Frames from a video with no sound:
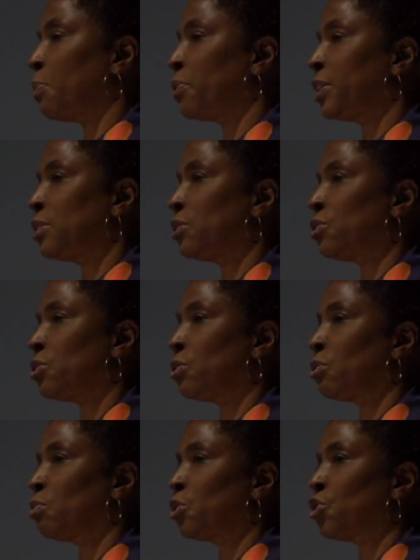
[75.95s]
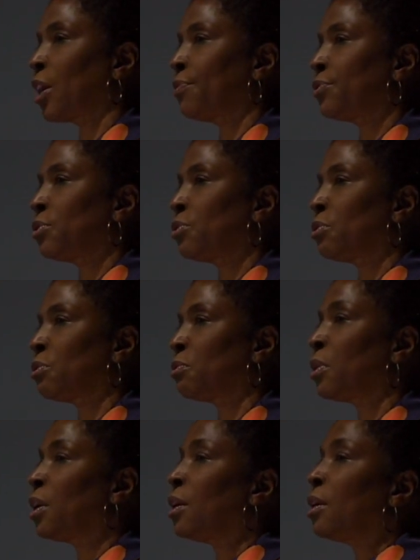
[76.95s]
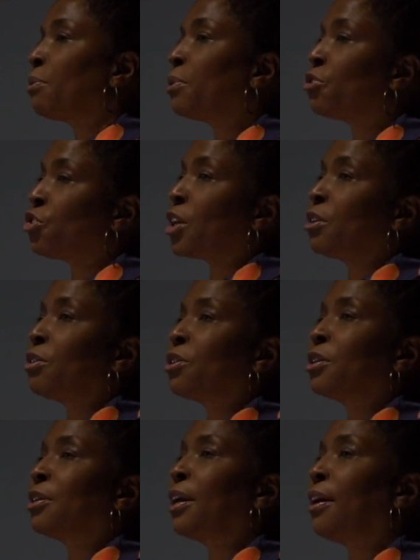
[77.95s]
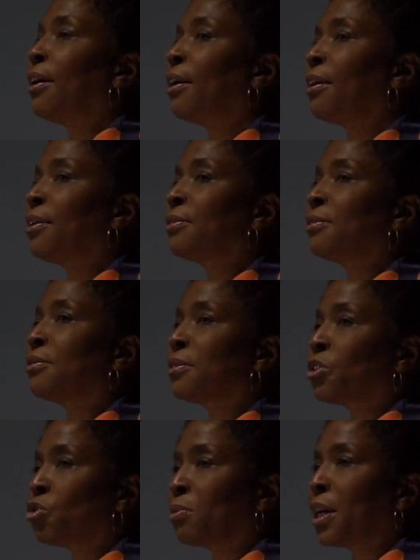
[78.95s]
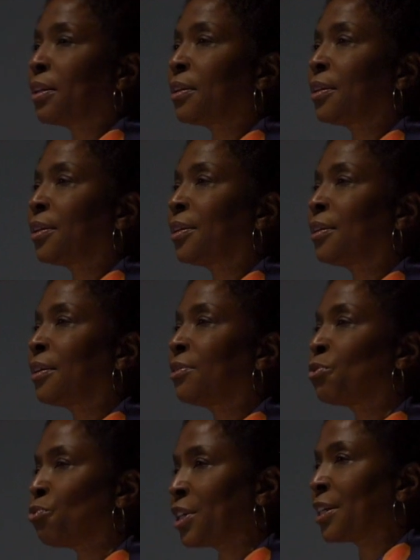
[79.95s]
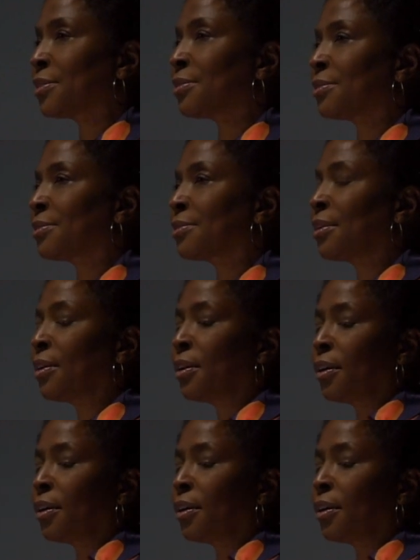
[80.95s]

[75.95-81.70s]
pointed to, which have to do with gender and sexuality, race,